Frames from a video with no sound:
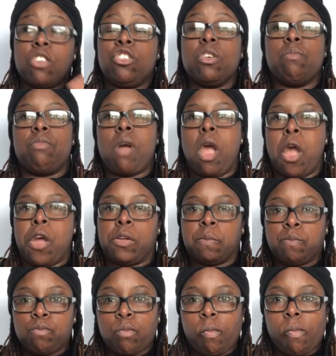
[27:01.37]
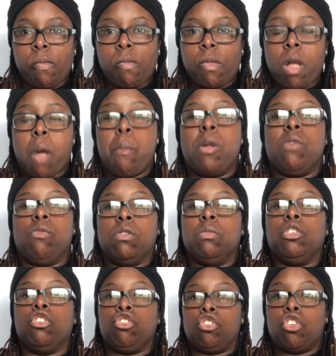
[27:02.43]
to brag, but it will
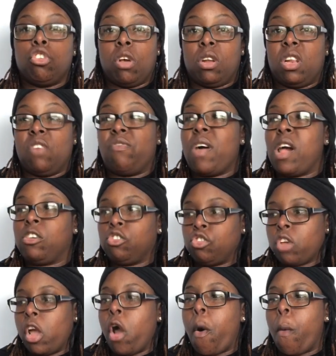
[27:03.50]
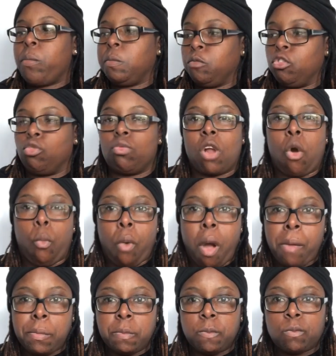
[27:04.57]
be to show y'all that if I say this is what I
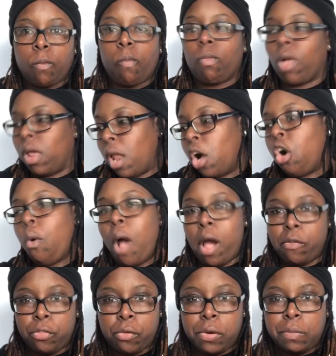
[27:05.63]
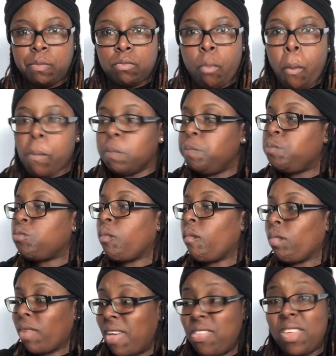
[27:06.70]
want and I go after it
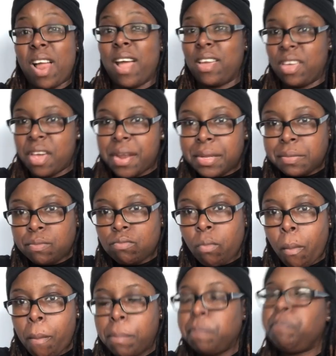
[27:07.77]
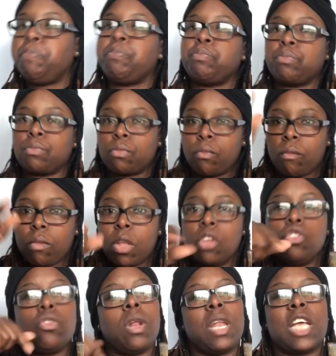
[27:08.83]
and then I get it,
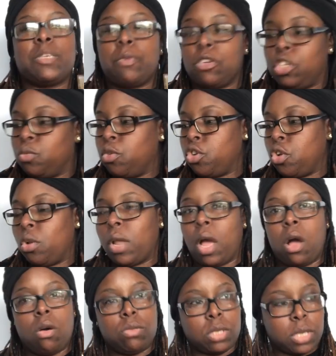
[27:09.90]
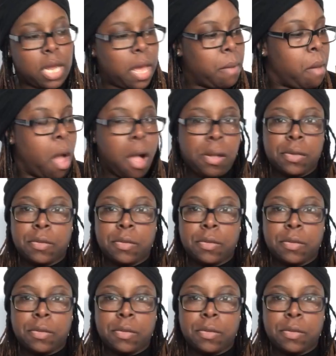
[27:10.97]
so the next person will know, like, oh snap.